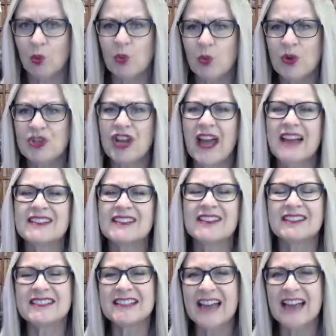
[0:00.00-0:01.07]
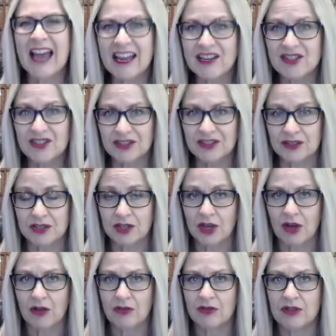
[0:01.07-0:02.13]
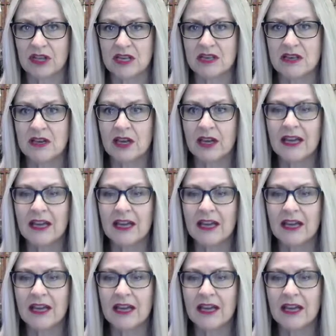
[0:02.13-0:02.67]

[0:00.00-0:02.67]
which has tainted the